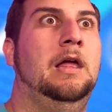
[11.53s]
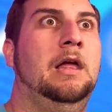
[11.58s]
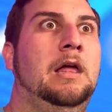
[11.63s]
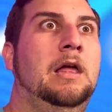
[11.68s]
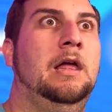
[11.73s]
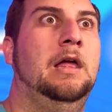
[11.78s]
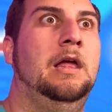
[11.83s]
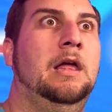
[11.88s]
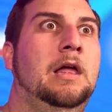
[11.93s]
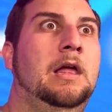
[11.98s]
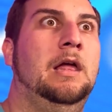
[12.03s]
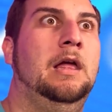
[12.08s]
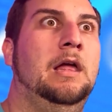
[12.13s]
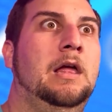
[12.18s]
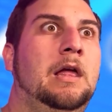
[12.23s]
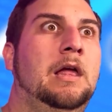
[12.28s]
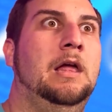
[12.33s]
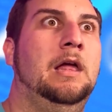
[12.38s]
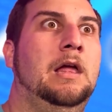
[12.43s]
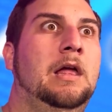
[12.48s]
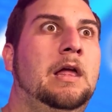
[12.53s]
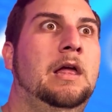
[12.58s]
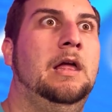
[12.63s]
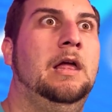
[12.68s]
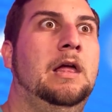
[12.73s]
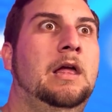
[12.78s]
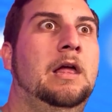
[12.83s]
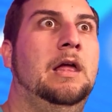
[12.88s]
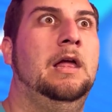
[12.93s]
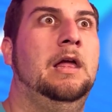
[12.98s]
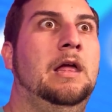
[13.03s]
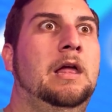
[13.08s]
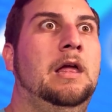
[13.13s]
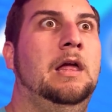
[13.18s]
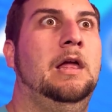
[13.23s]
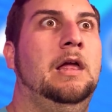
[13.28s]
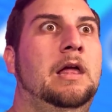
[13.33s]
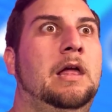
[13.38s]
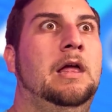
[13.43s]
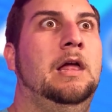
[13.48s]
right! We have merch,
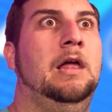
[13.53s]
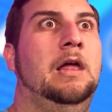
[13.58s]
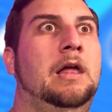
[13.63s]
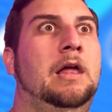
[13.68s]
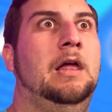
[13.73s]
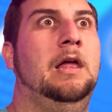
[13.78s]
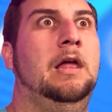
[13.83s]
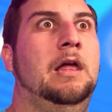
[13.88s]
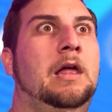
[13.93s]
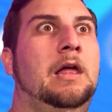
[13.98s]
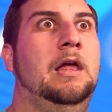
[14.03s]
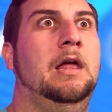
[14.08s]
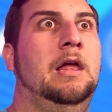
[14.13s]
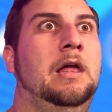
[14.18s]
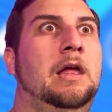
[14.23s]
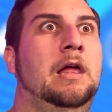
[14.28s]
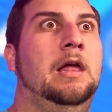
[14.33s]
baby! Get yourself